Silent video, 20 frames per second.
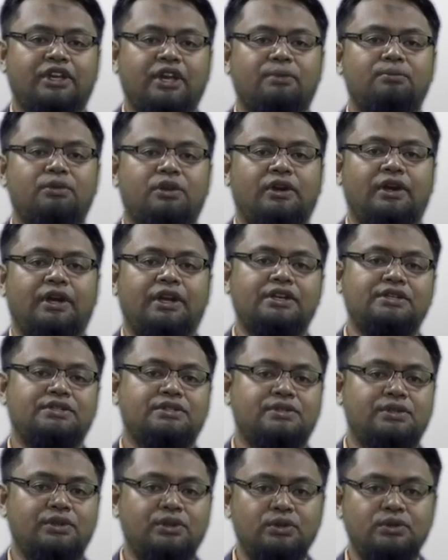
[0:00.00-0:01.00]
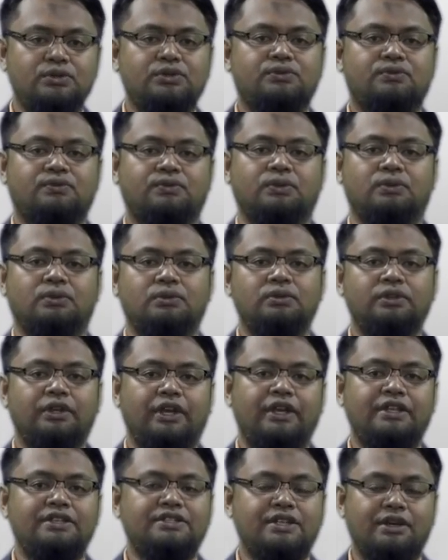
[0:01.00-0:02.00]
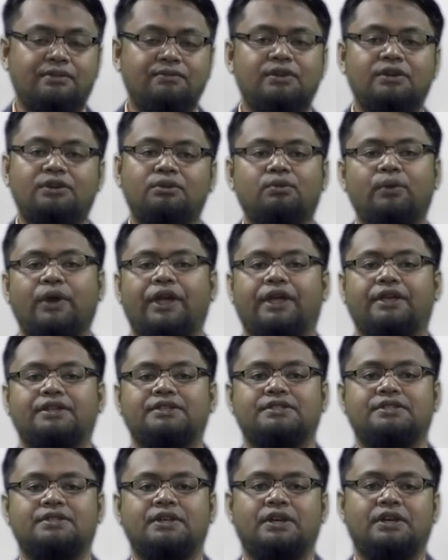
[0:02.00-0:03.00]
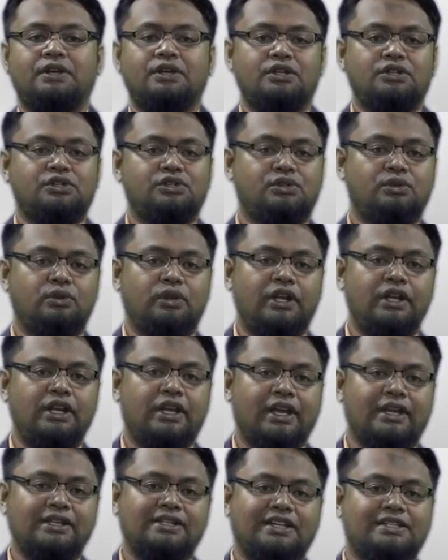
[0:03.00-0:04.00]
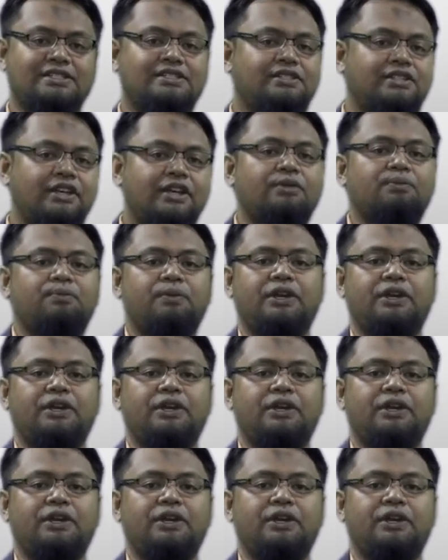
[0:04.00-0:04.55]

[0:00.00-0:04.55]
camera is useful in several ways. Students can just take